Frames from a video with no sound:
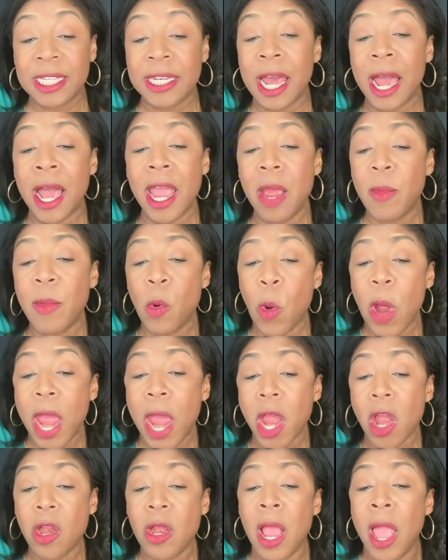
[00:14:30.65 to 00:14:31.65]
And I am
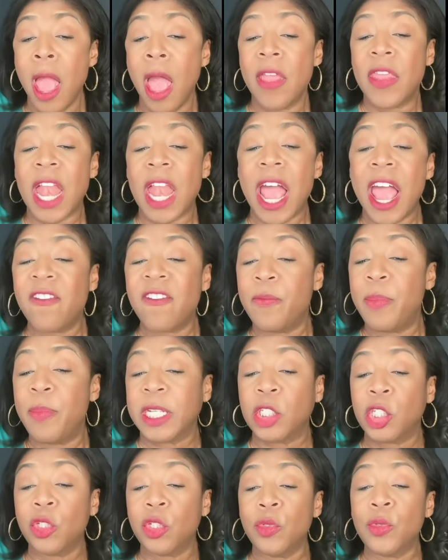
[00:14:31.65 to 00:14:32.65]
aware that I have
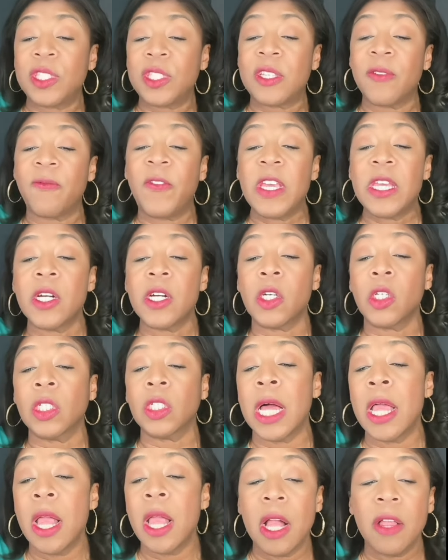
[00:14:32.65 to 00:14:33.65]
big shoes to
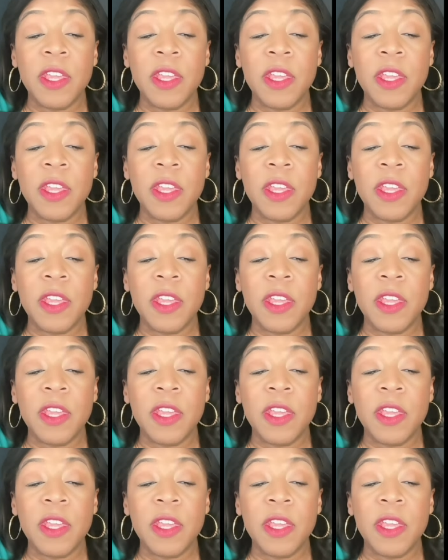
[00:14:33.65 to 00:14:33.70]
fill.